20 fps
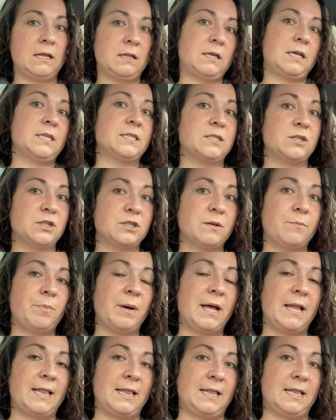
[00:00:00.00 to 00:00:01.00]
because there's a
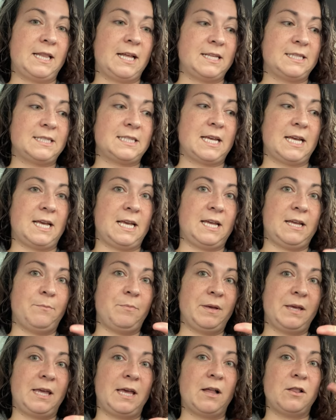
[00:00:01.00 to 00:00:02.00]
button that's a, a
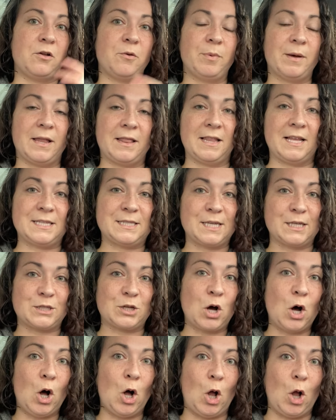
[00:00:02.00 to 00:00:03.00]
big yellow button that says
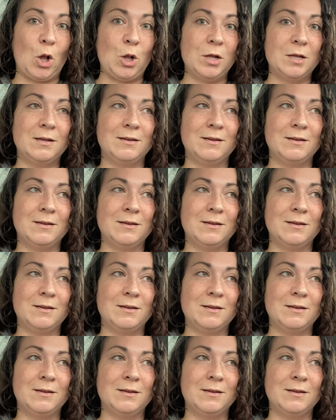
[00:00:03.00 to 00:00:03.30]
call.